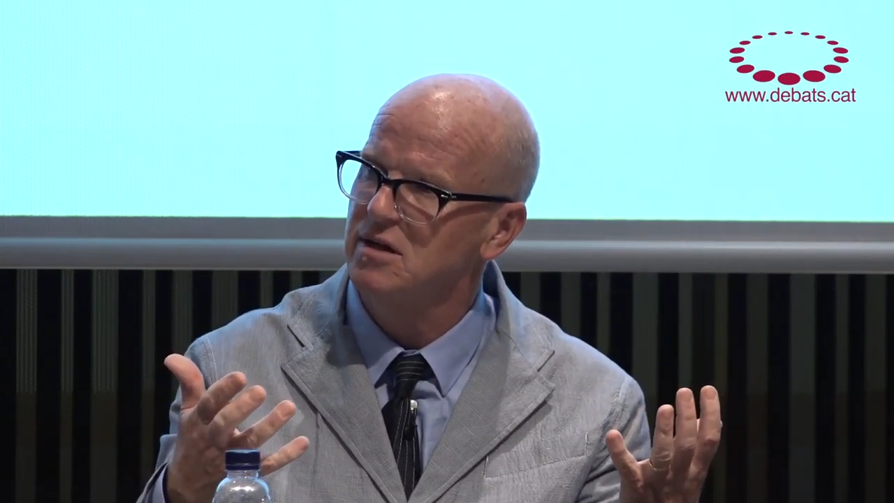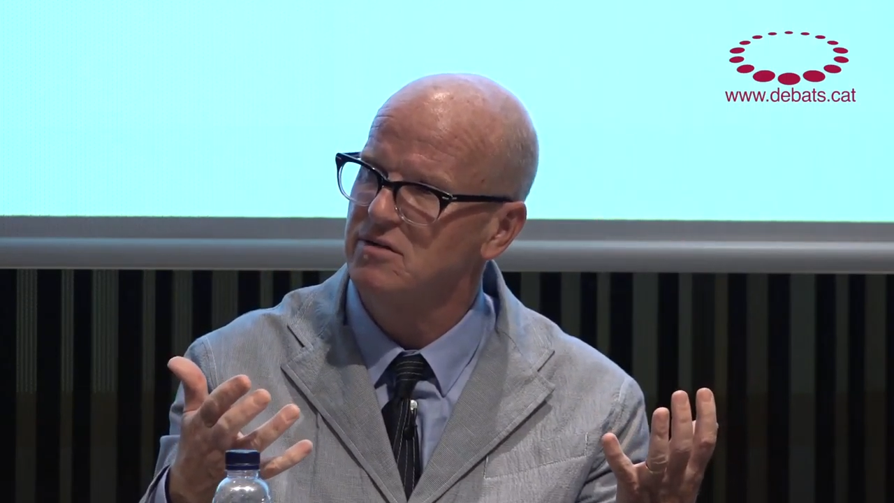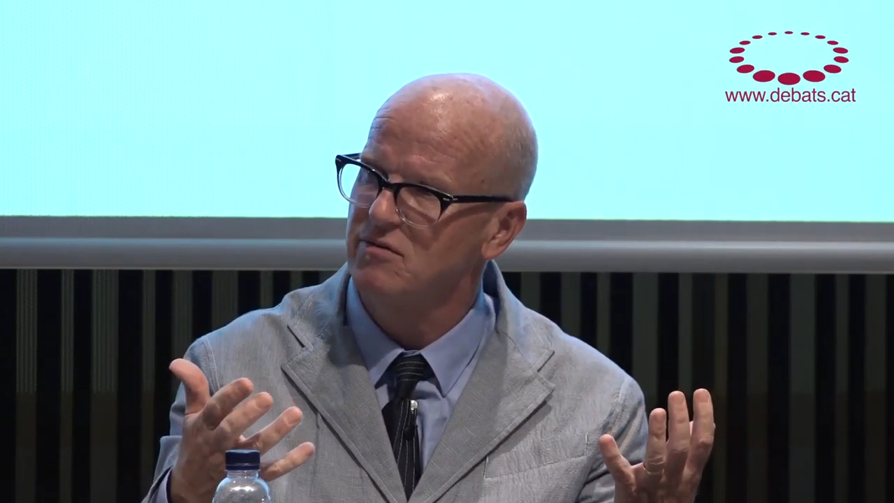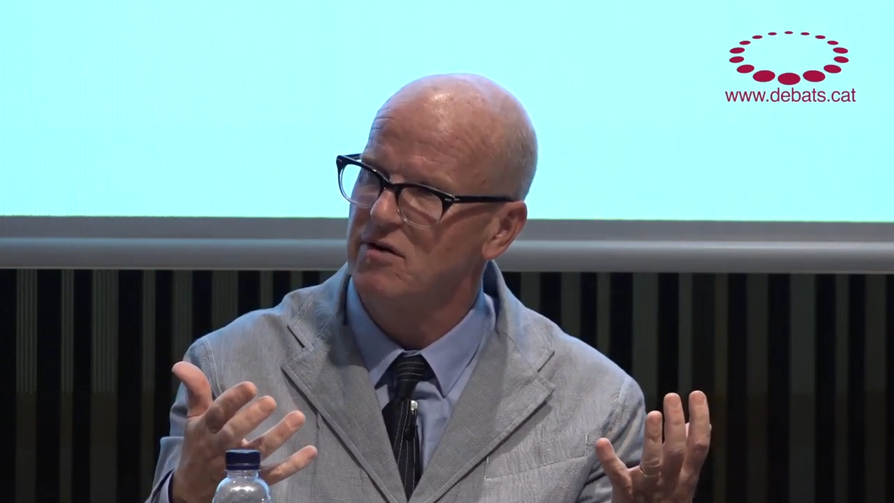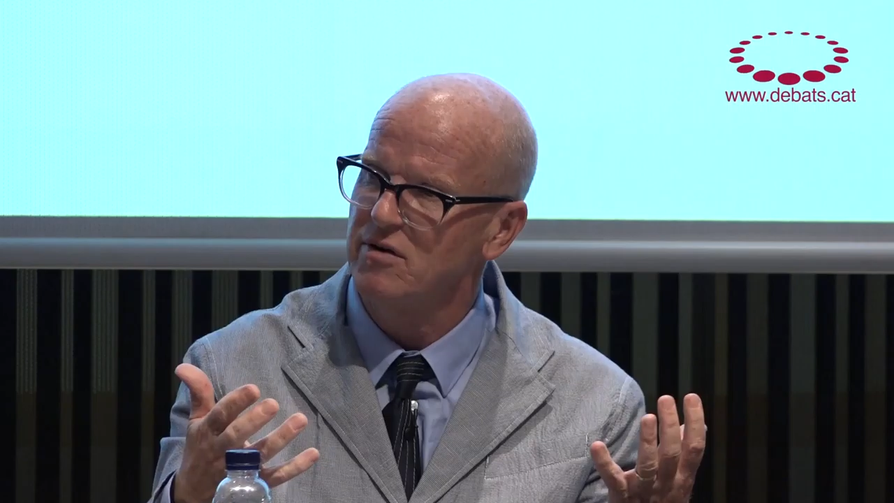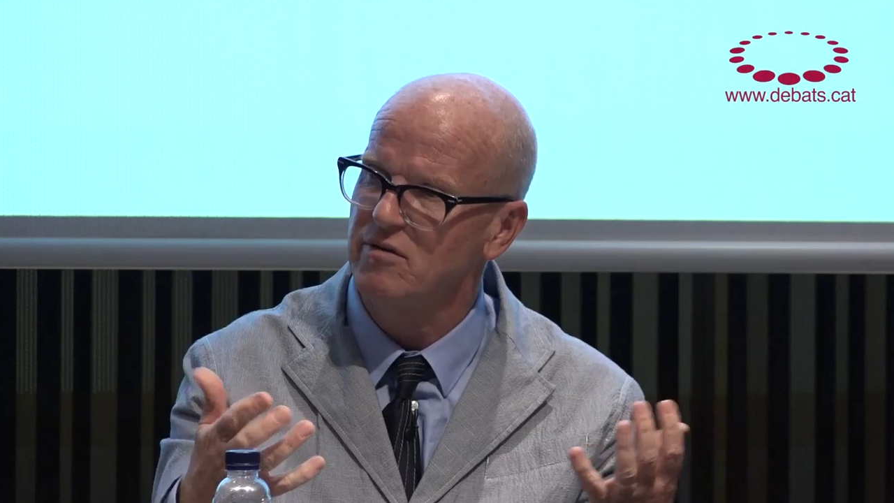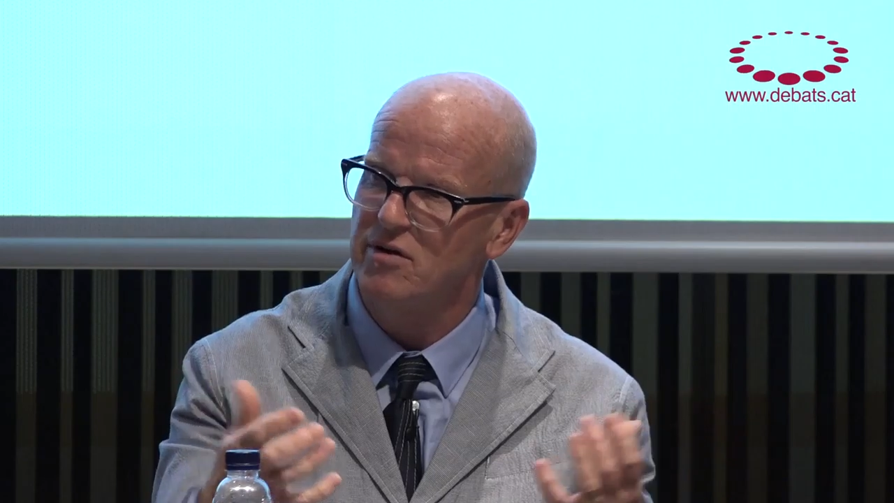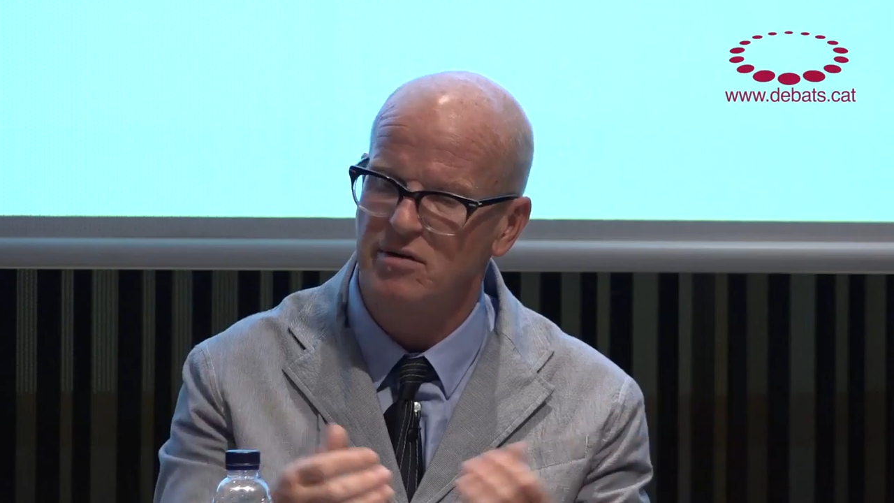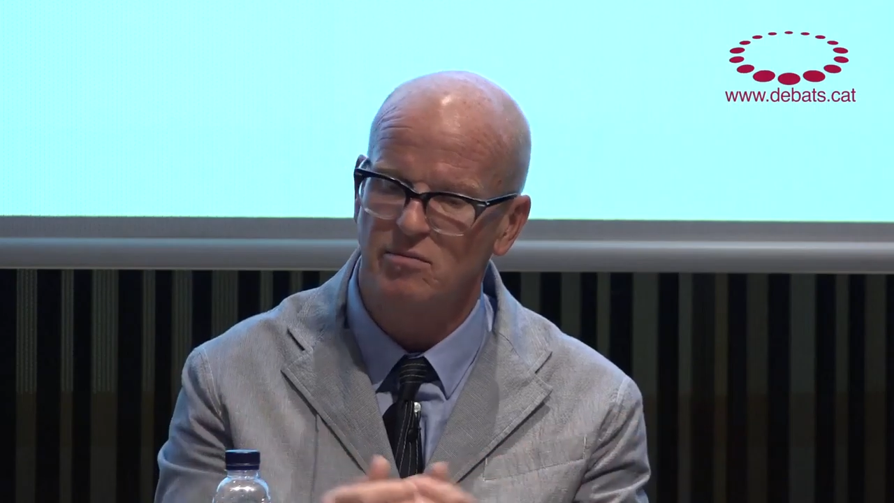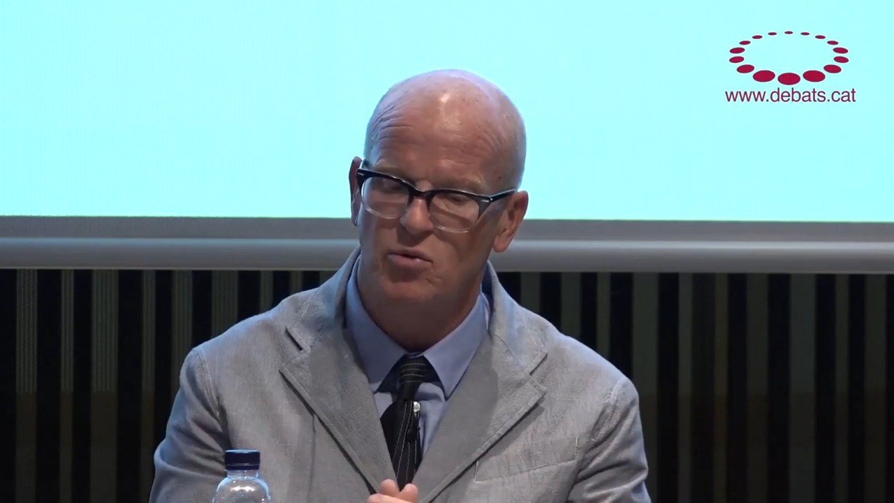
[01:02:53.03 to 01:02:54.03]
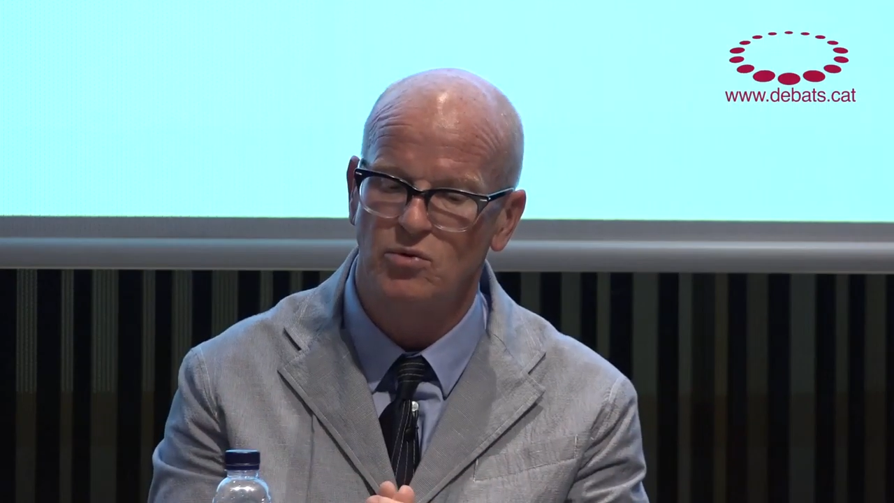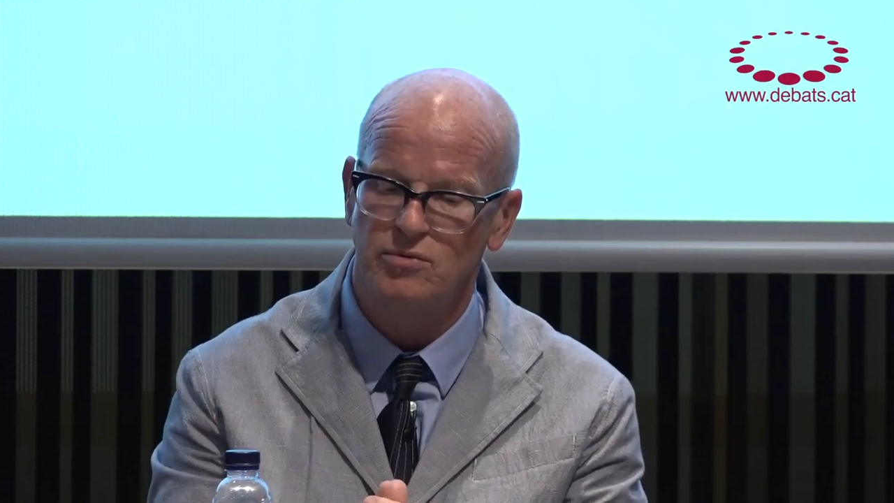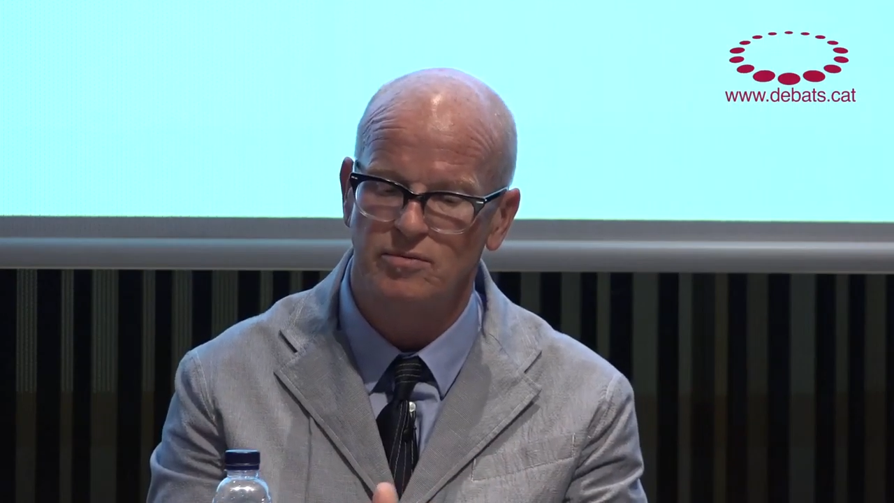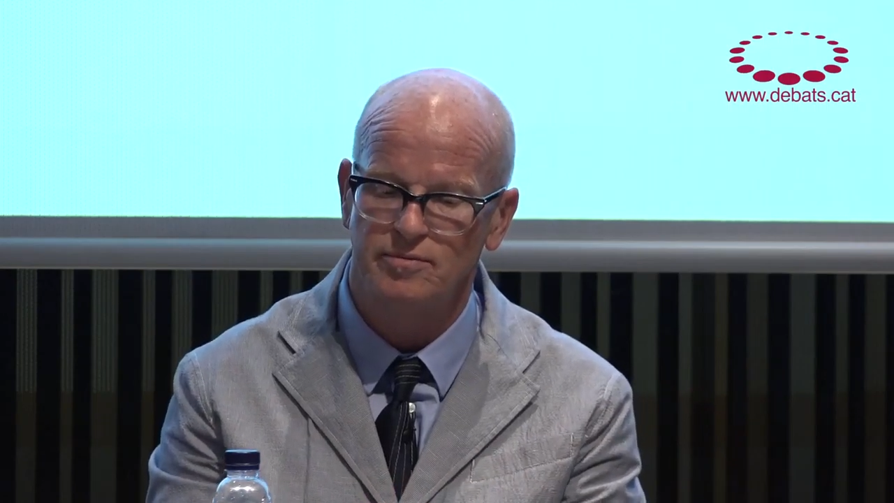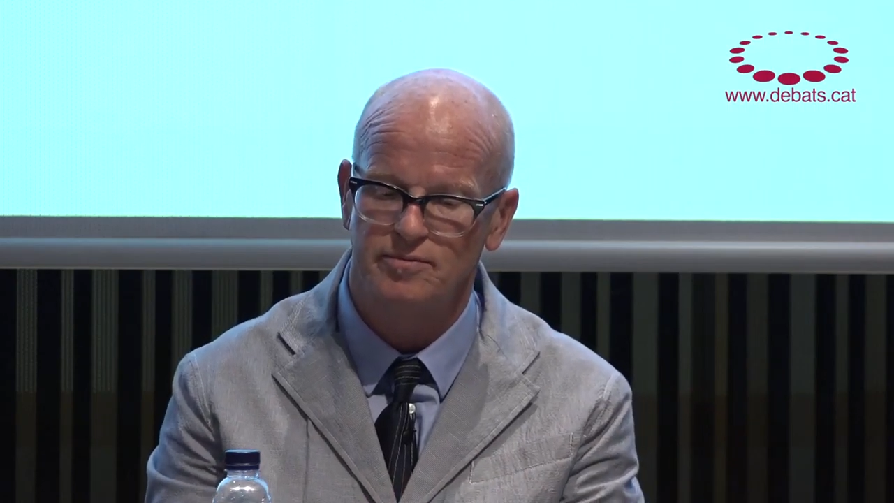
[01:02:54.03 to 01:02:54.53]
is very, very
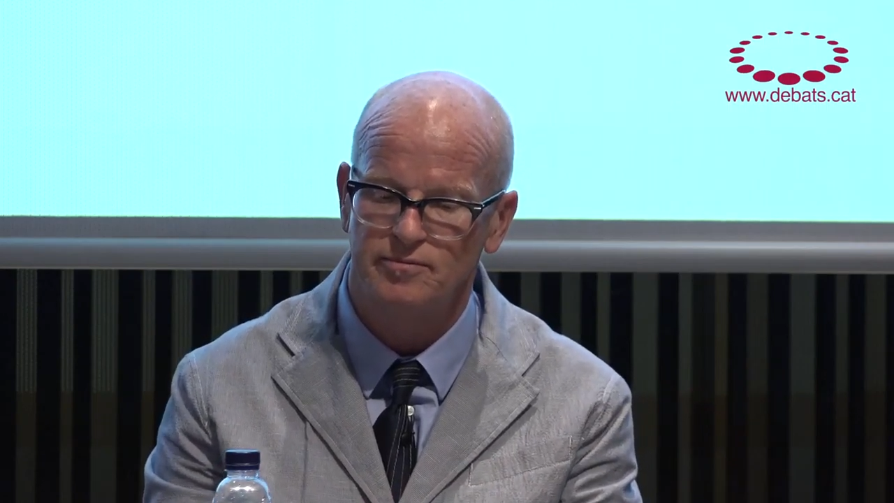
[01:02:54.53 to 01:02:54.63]
important.